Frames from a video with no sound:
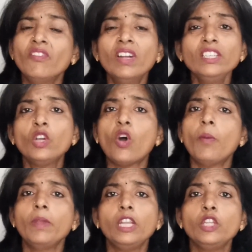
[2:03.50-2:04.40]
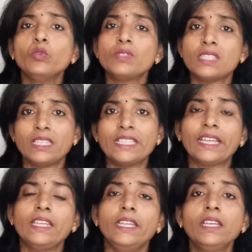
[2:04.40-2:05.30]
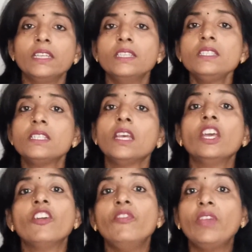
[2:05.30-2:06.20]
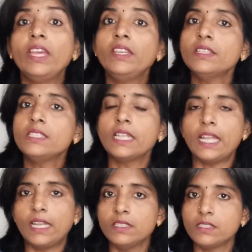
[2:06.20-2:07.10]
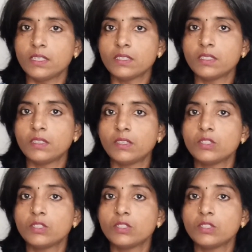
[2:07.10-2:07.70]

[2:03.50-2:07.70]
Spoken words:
One commonly used technique is variance analysis.